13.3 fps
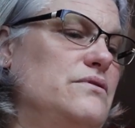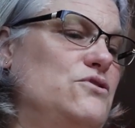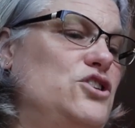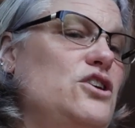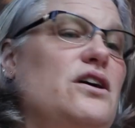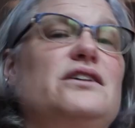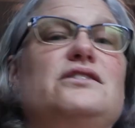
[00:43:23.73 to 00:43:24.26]

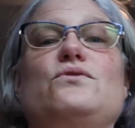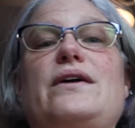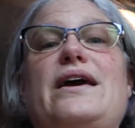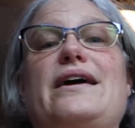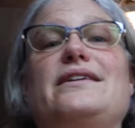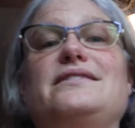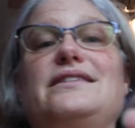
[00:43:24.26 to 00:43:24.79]
She also
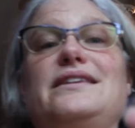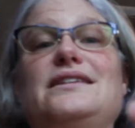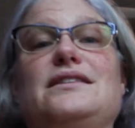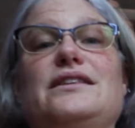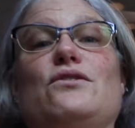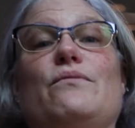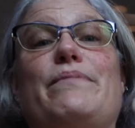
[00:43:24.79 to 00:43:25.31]
has
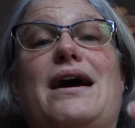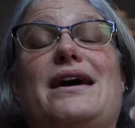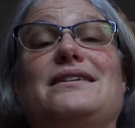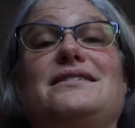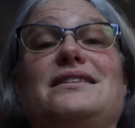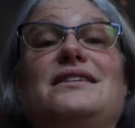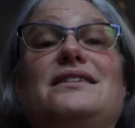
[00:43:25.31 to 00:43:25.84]
these little
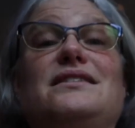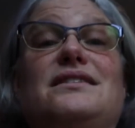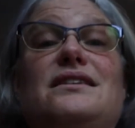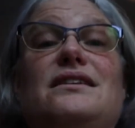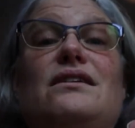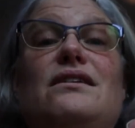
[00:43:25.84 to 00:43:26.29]
boxes